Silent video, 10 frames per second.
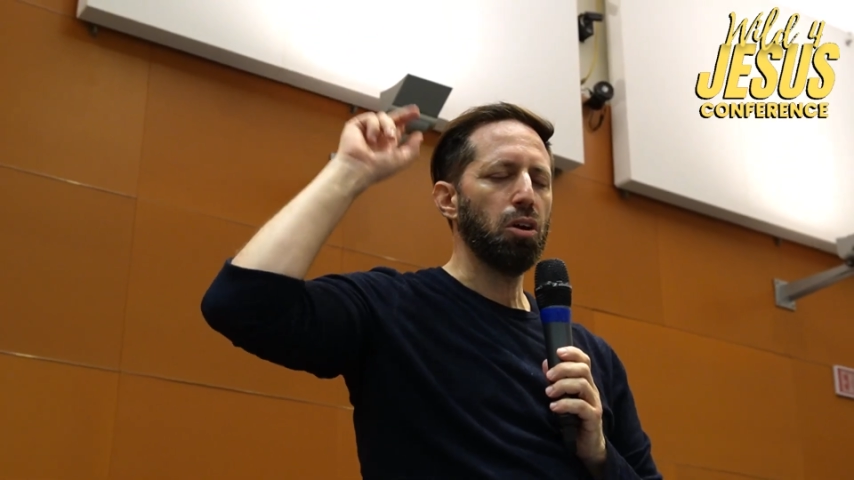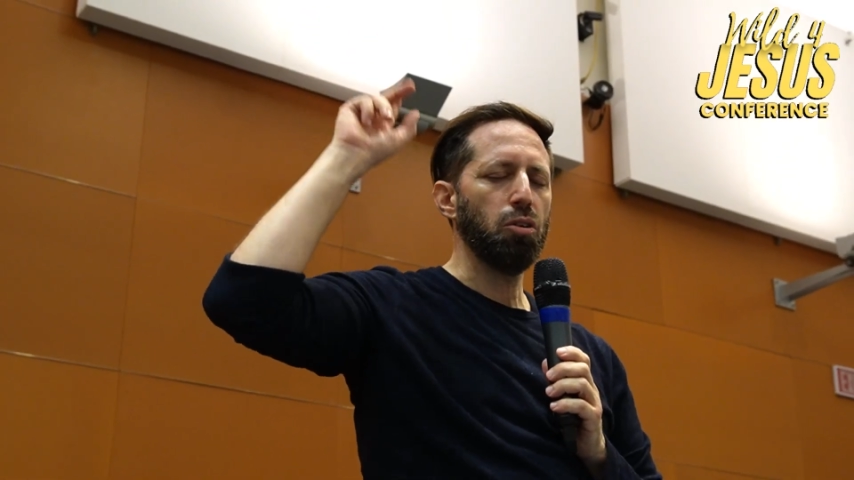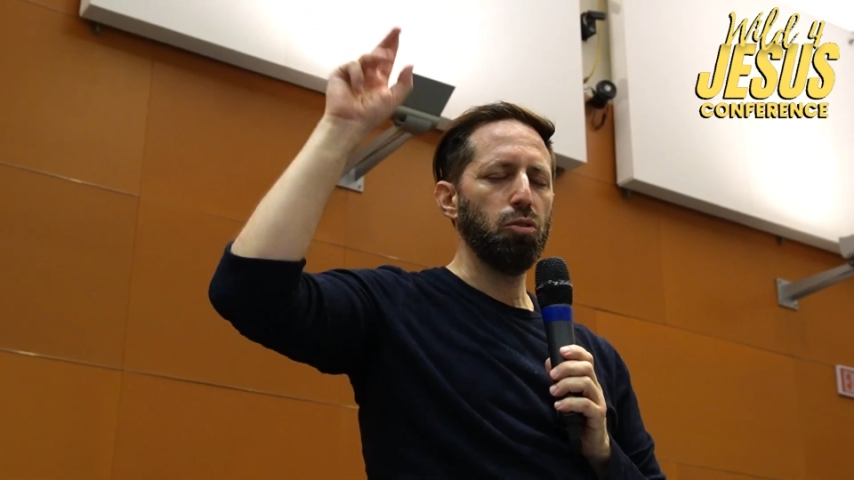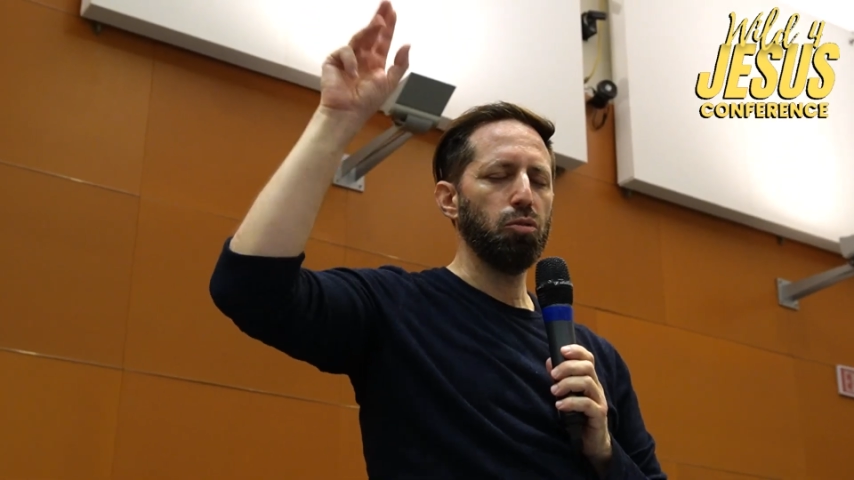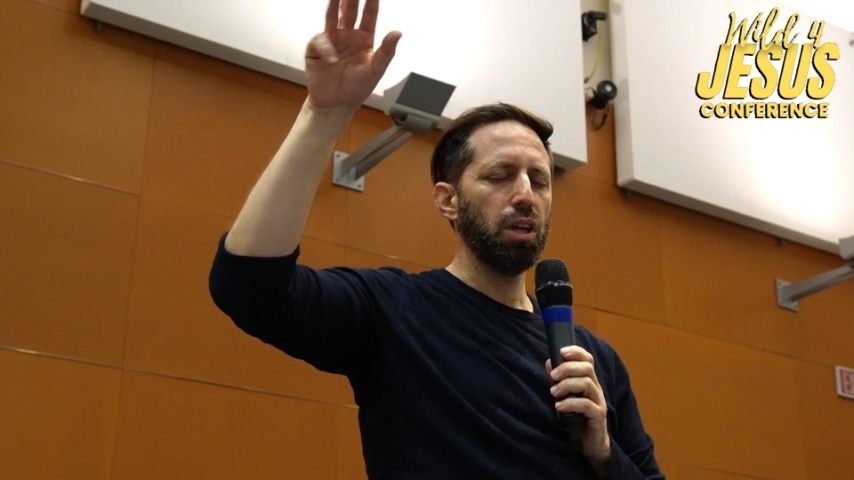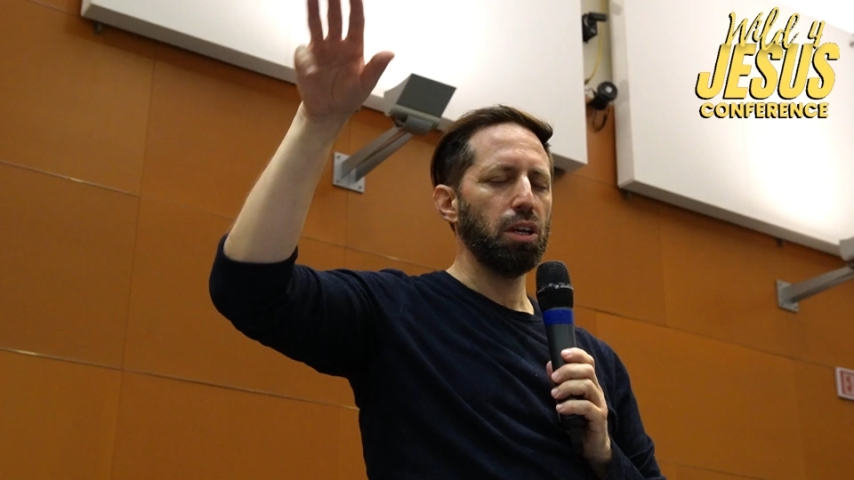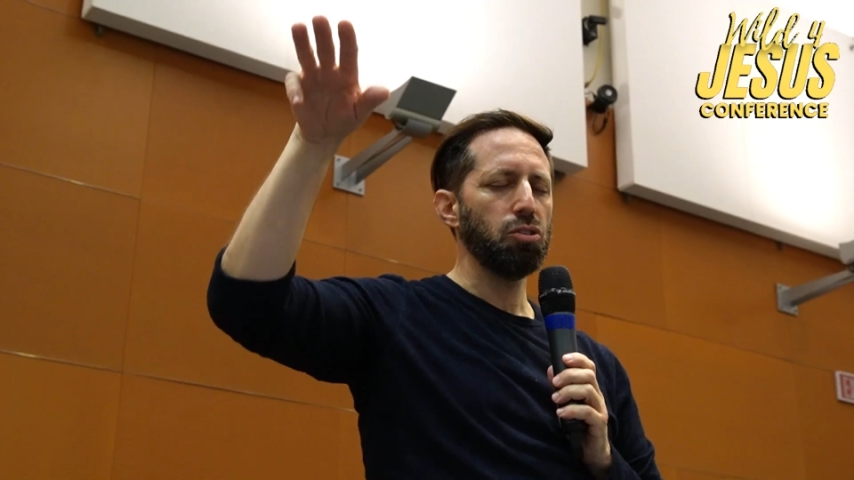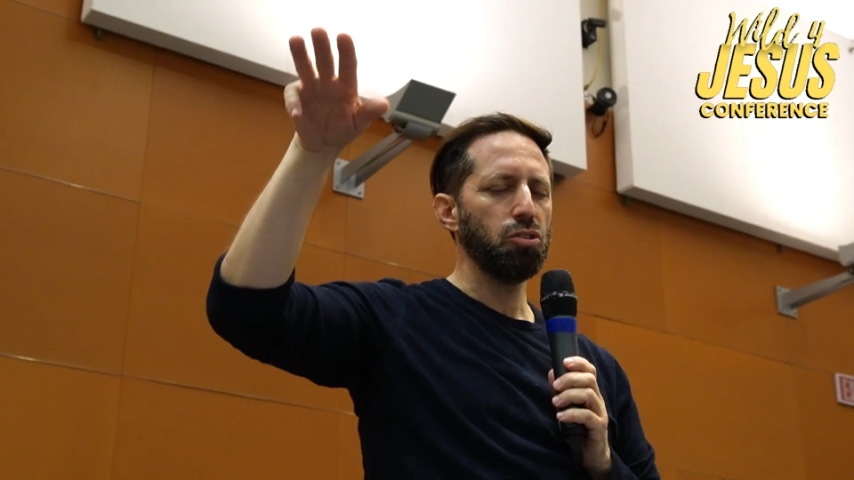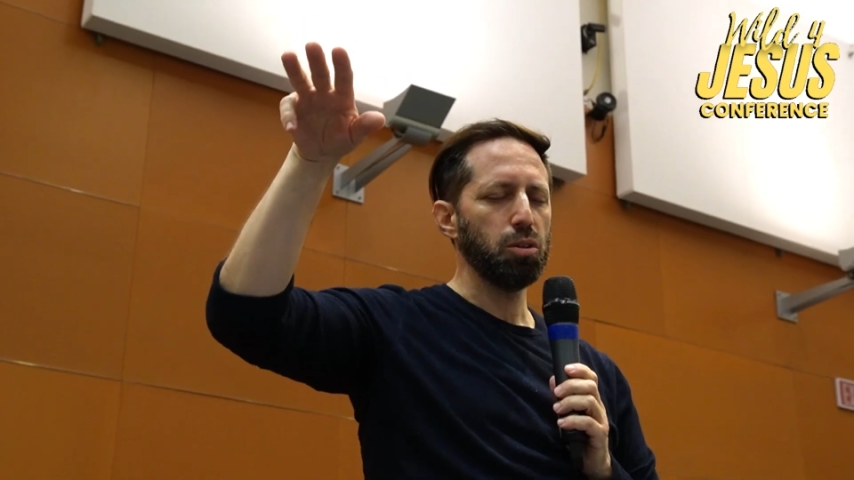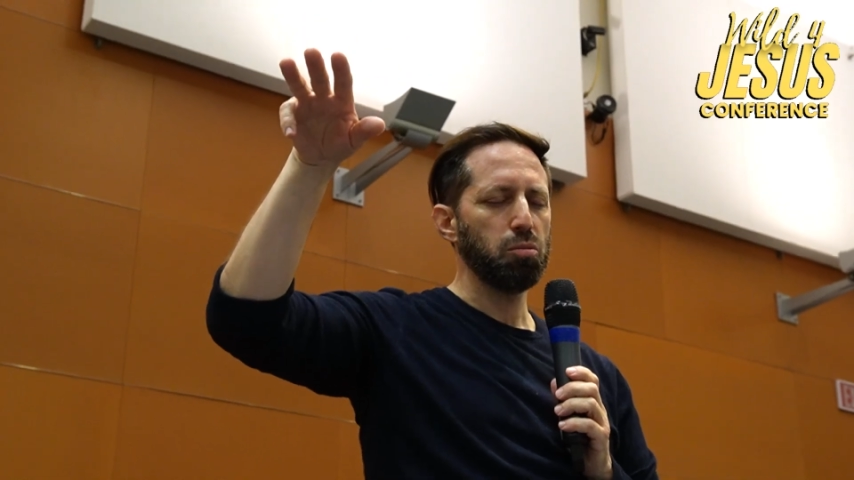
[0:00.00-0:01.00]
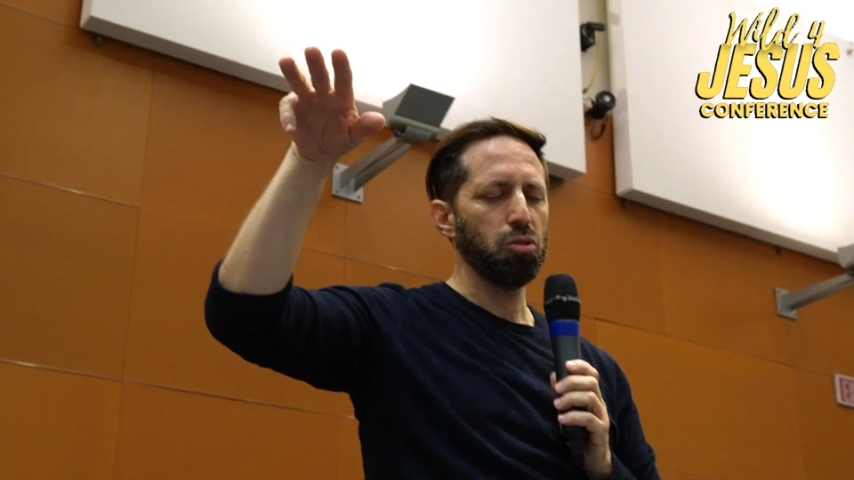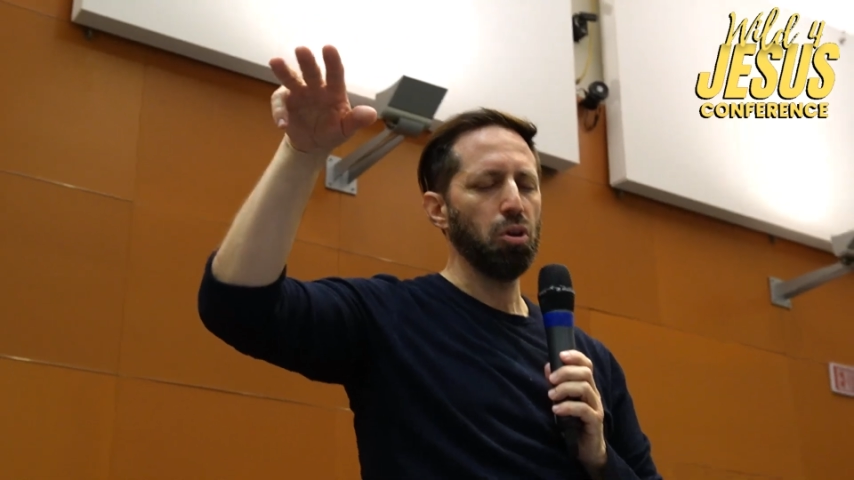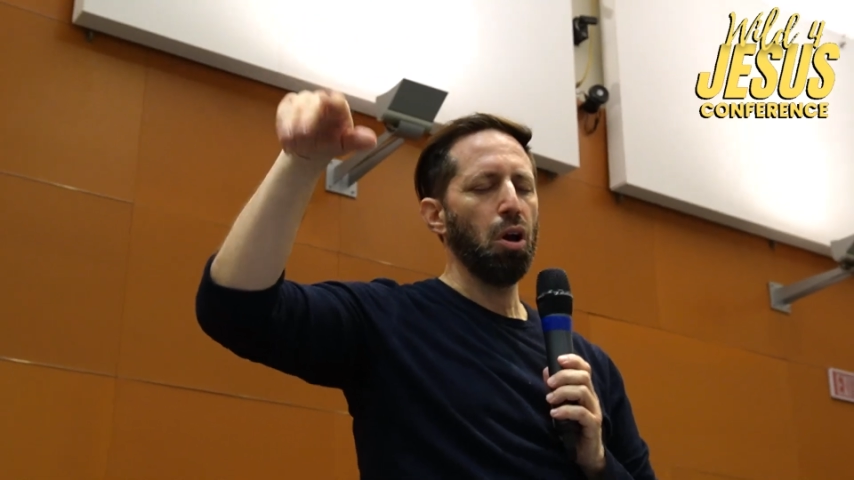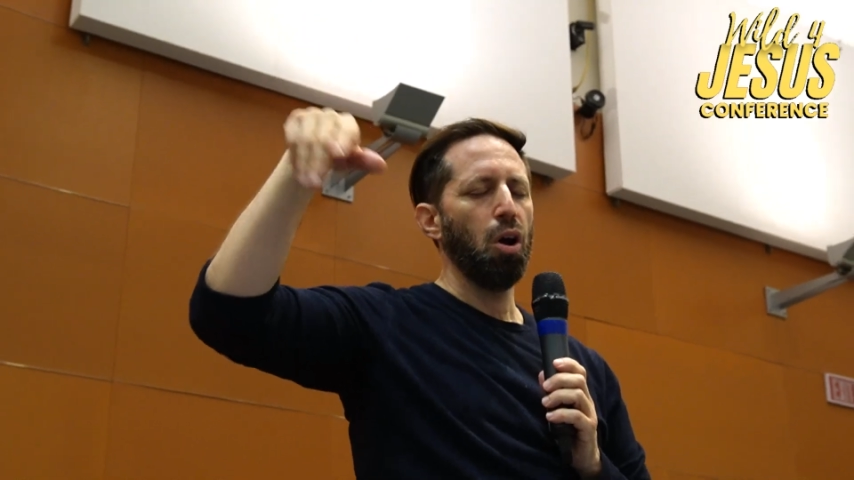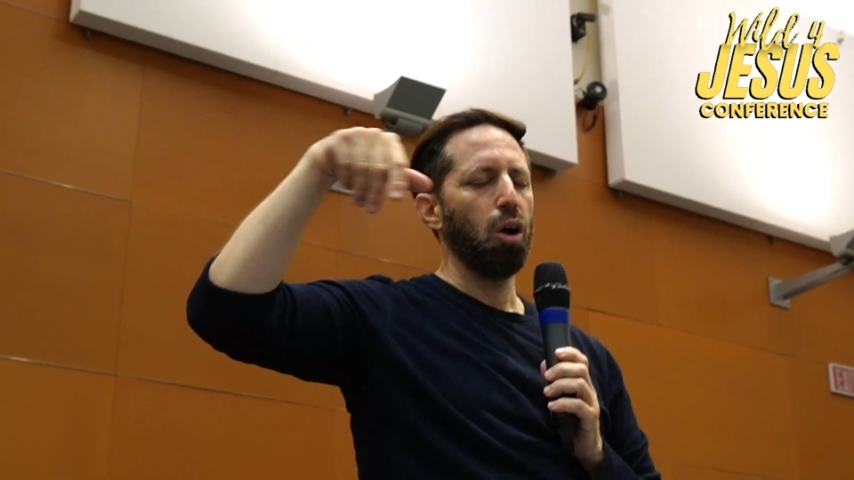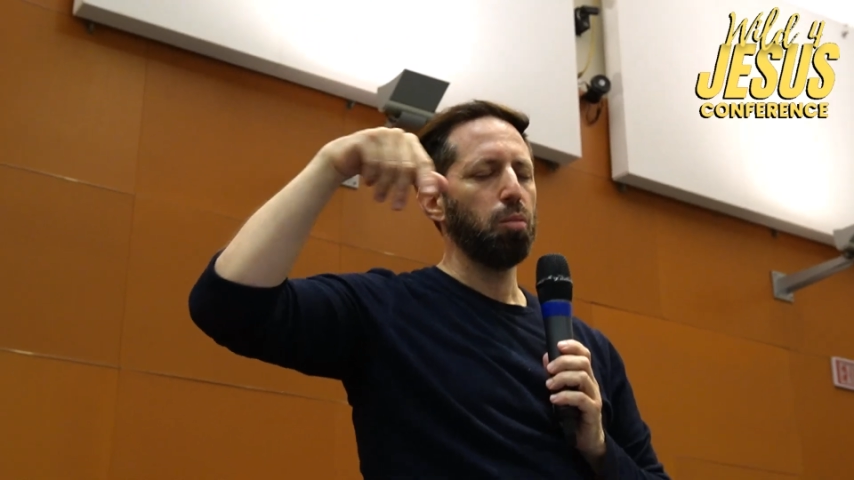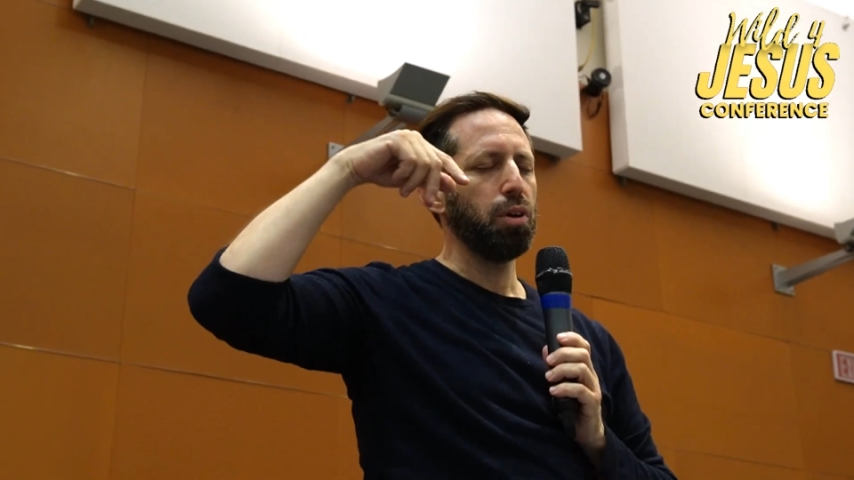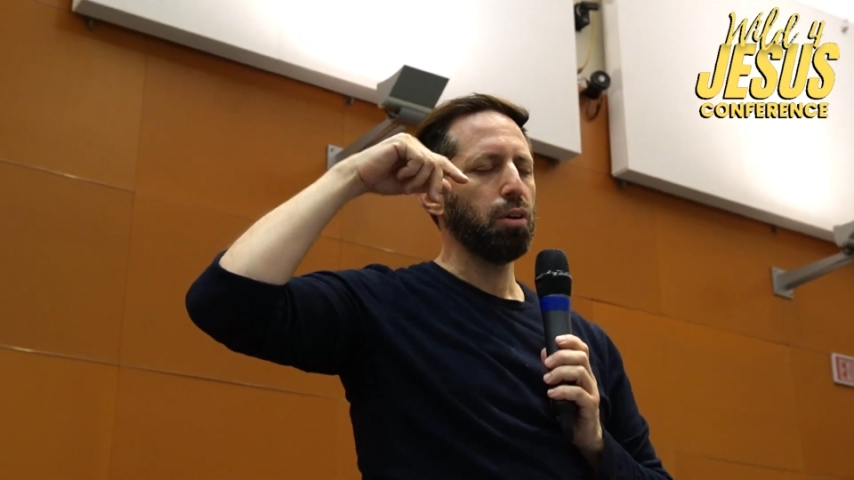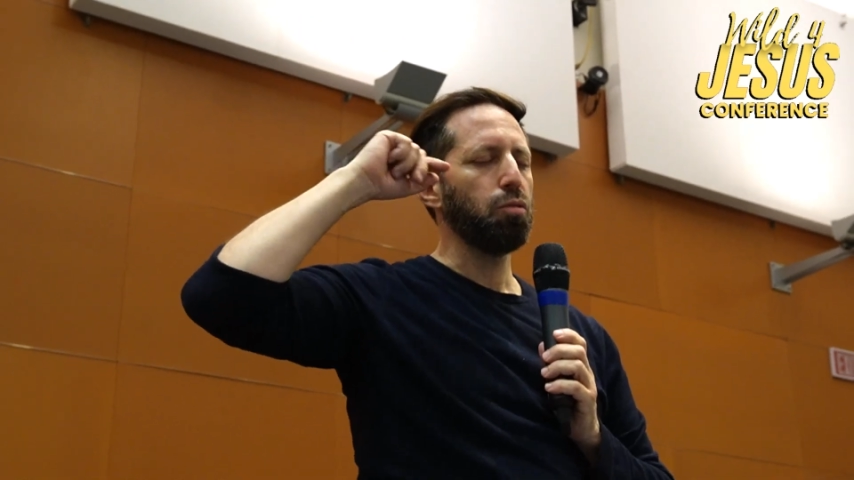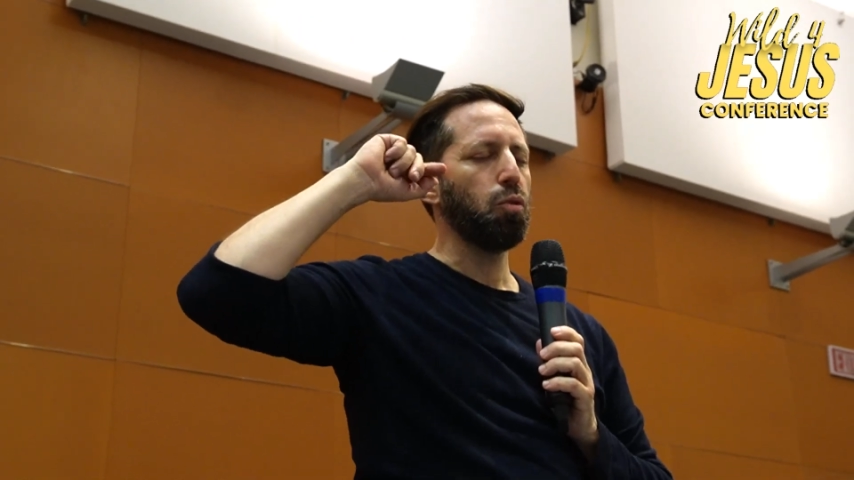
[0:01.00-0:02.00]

New relationships are being